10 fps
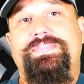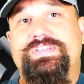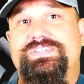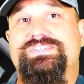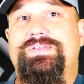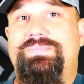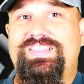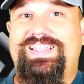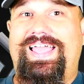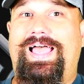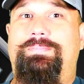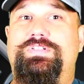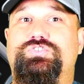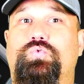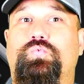This is something that
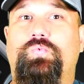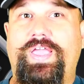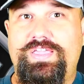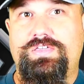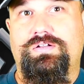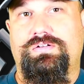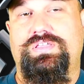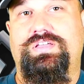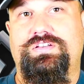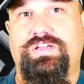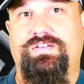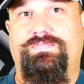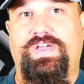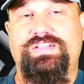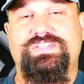happens regularly in
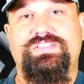gunfights,